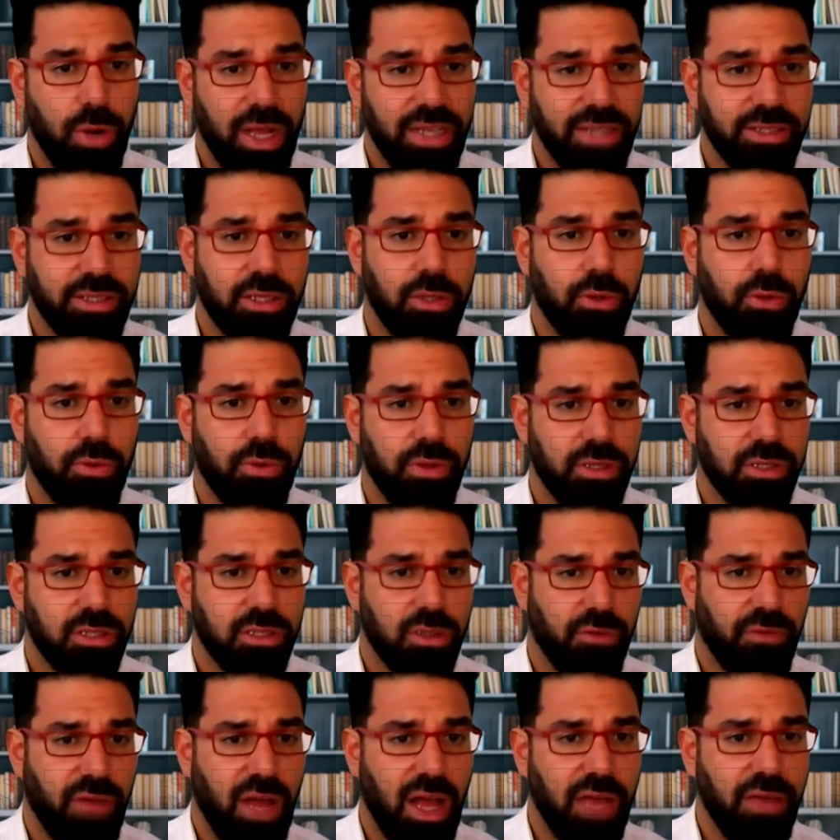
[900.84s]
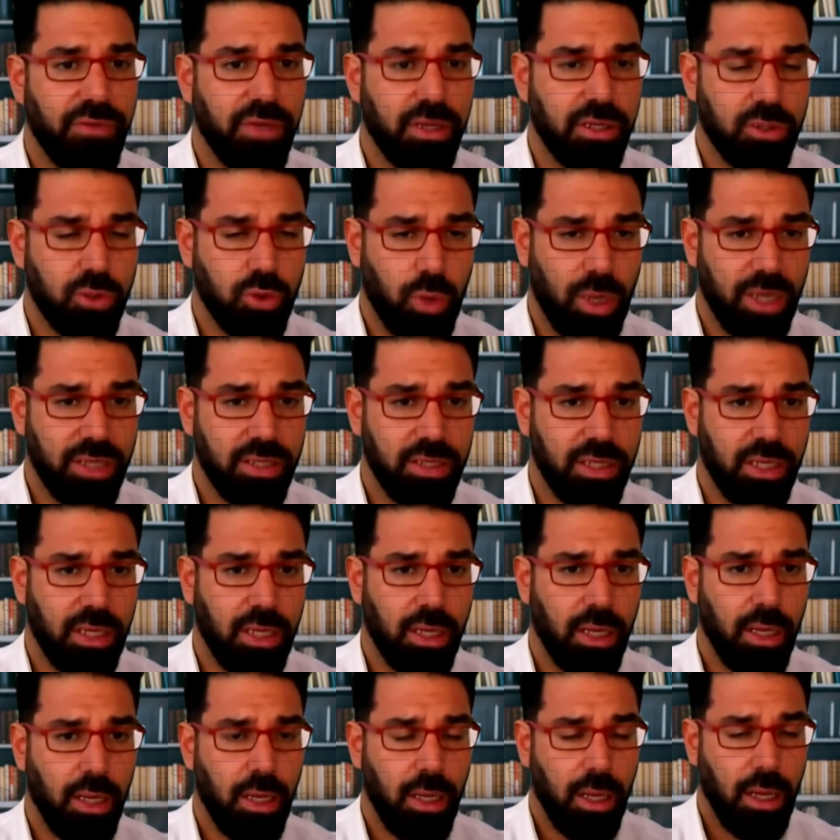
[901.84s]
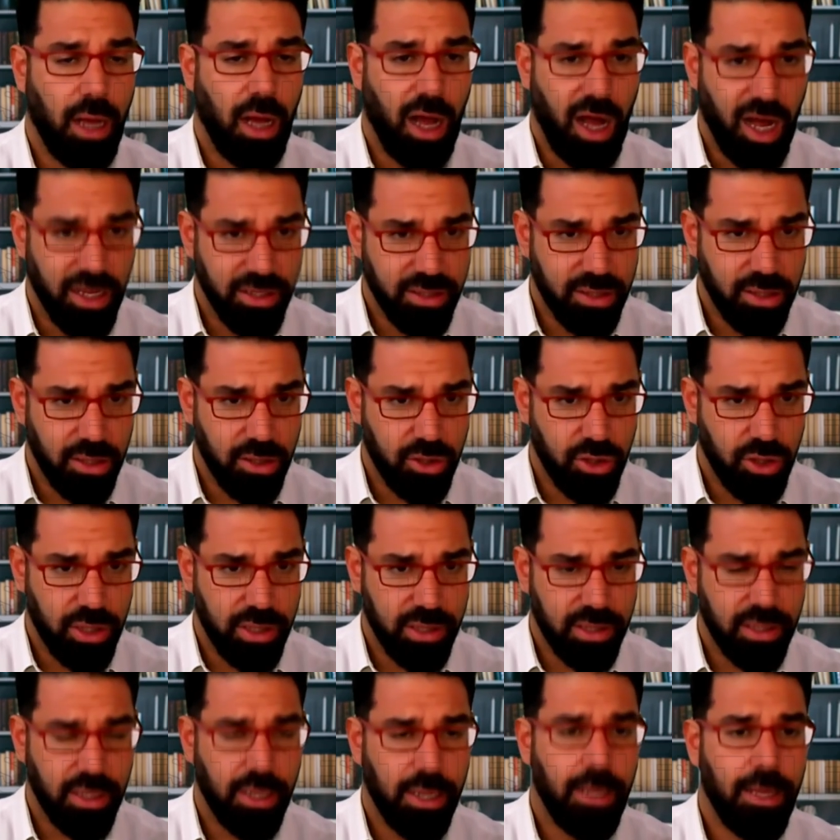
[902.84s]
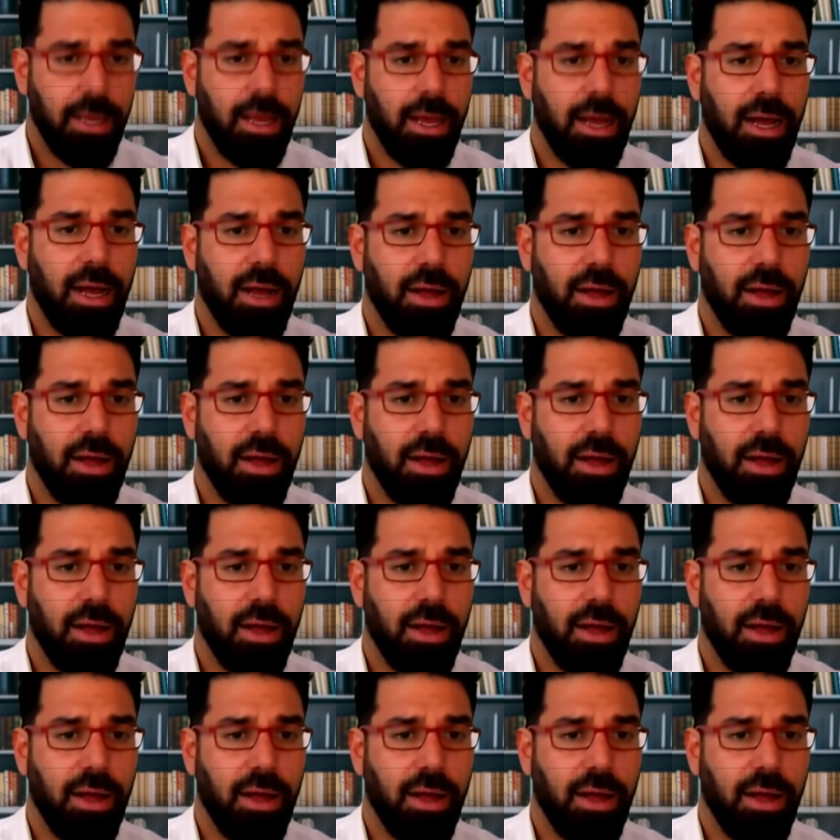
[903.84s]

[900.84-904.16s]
to rescue the surviving 20 hostages.